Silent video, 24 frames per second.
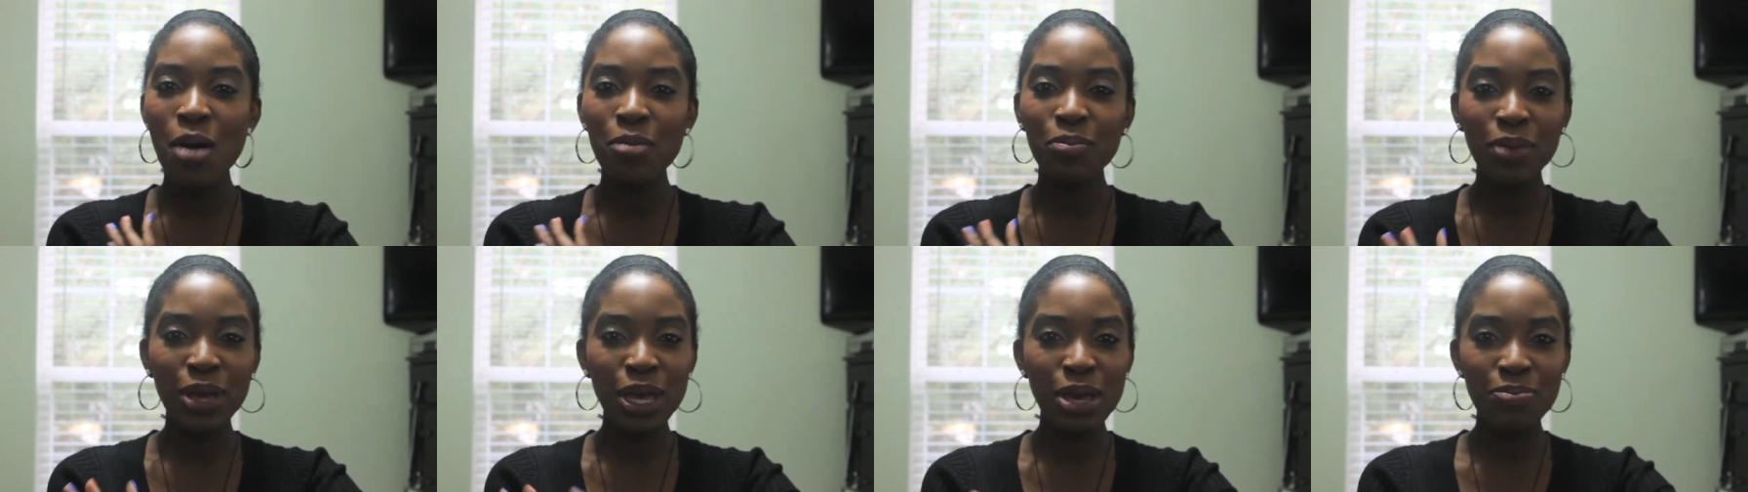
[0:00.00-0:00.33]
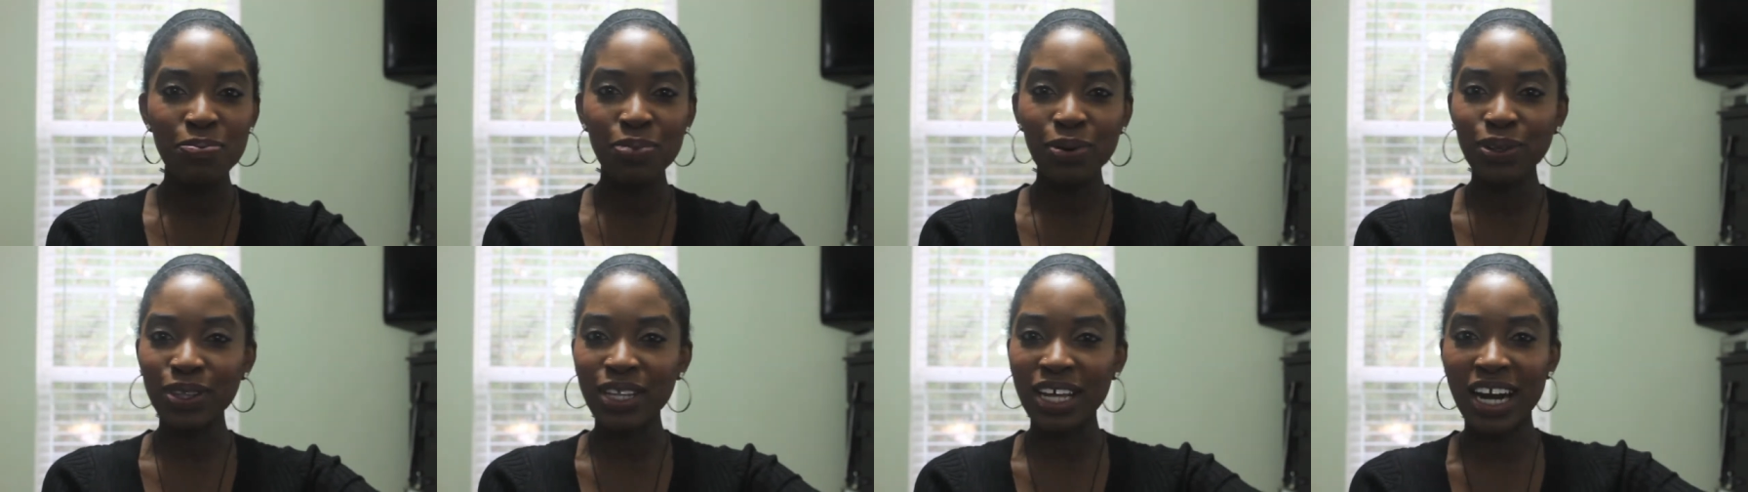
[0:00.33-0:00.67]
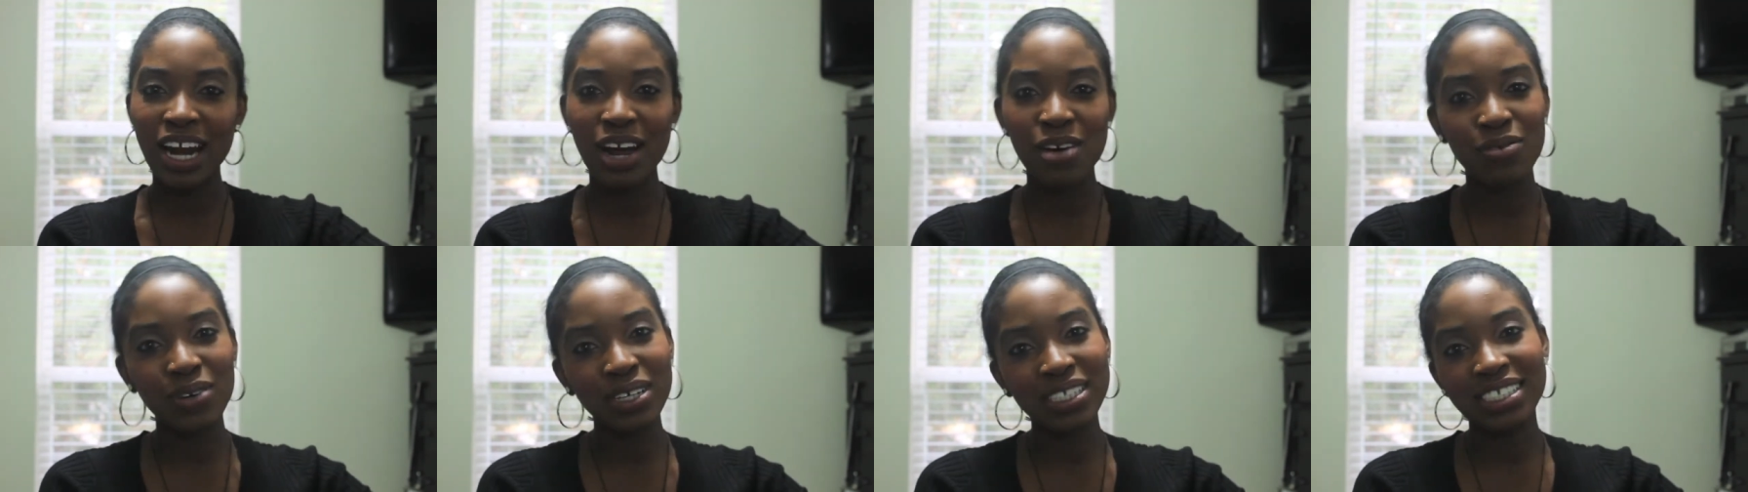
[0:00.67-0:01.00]
people that
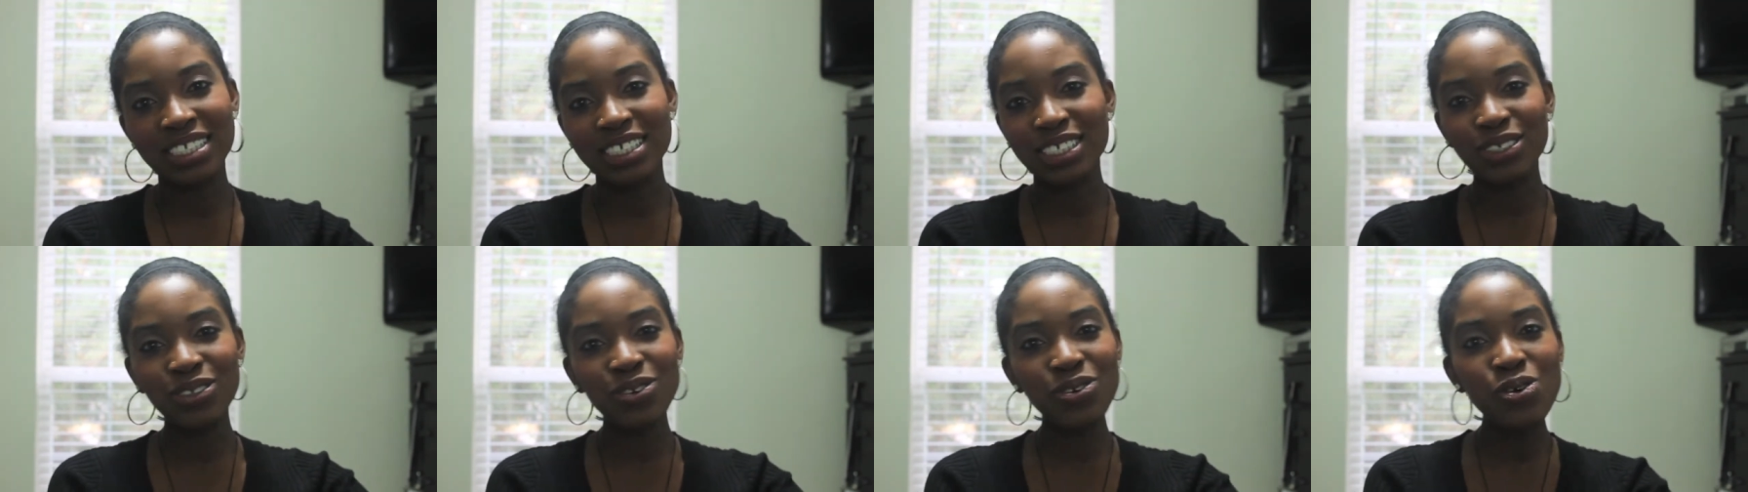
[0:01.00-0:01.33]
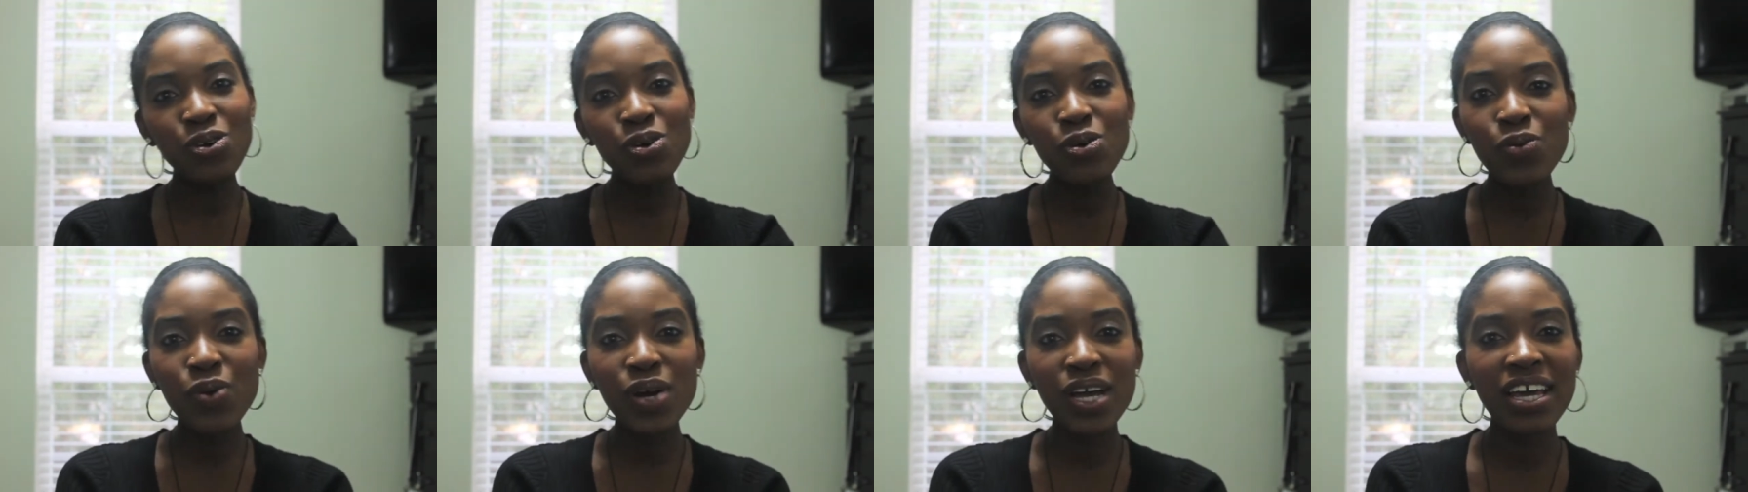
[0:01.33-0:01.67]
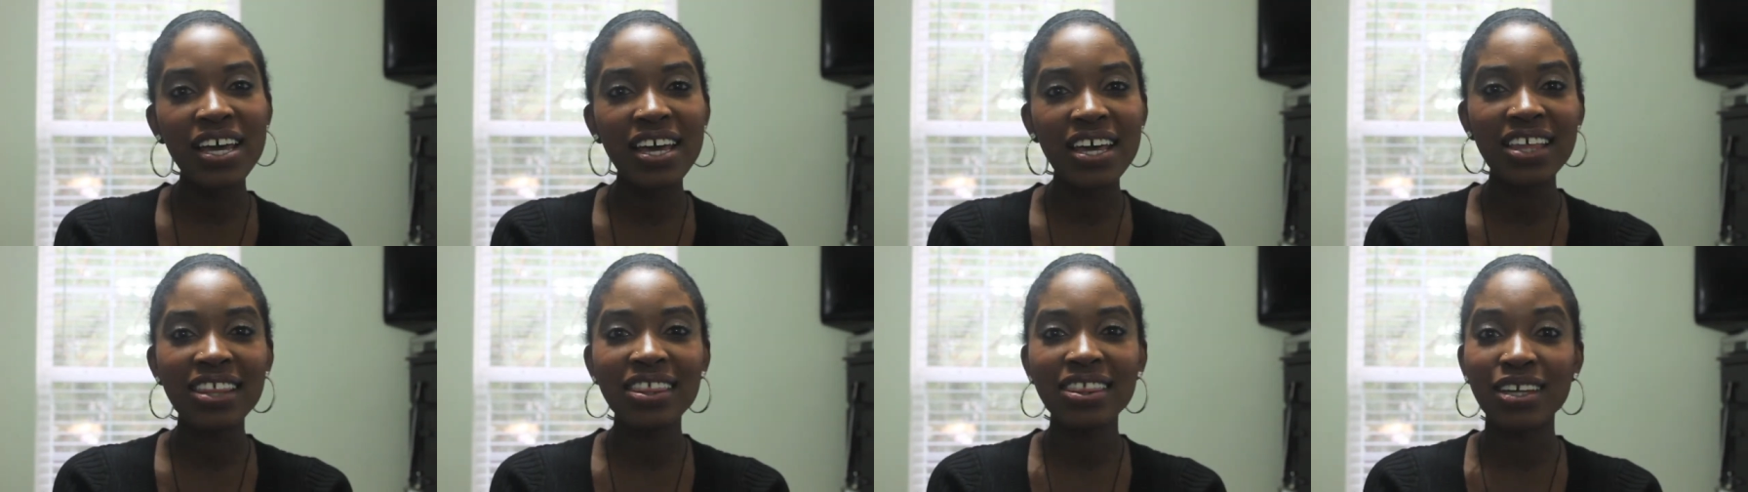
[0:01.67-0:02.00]
i went to school
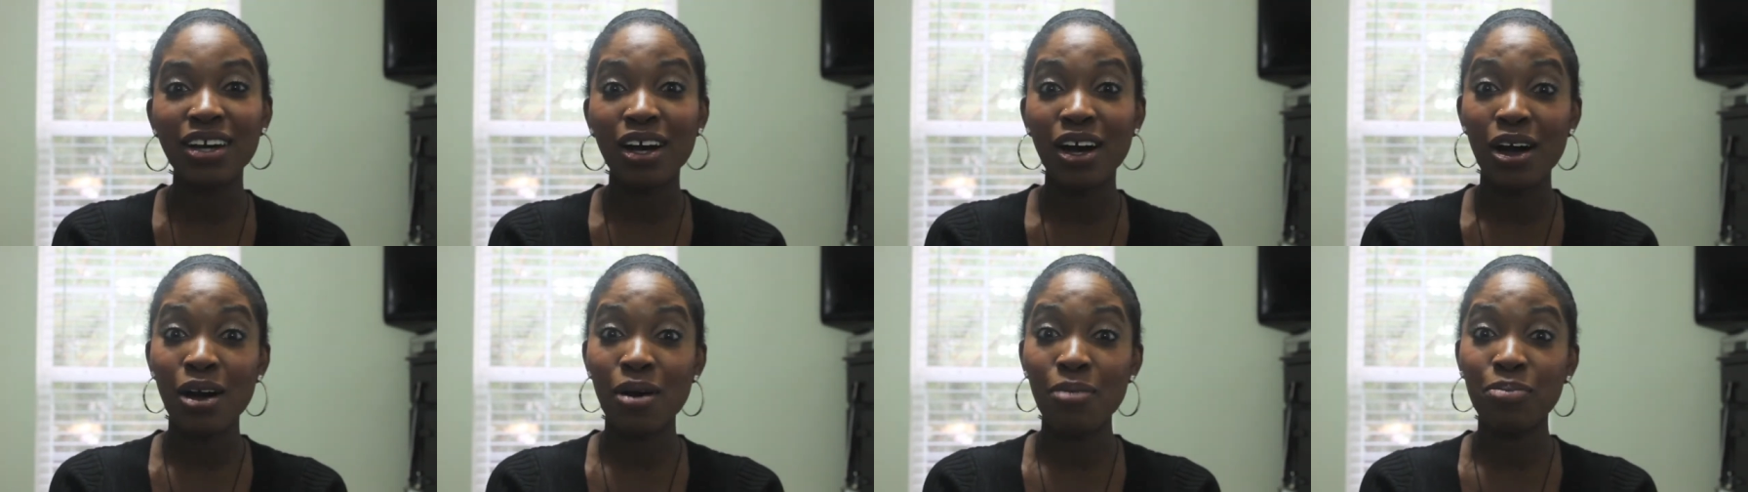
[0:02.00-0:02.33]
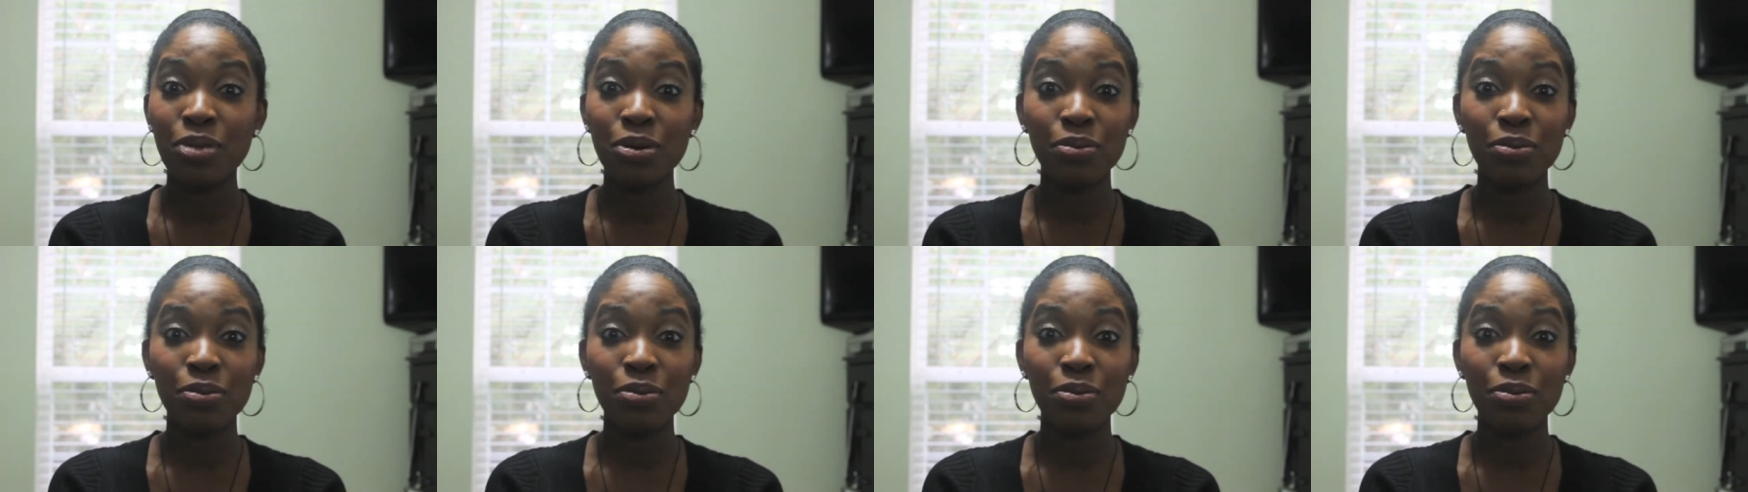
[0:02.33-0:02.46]
with um,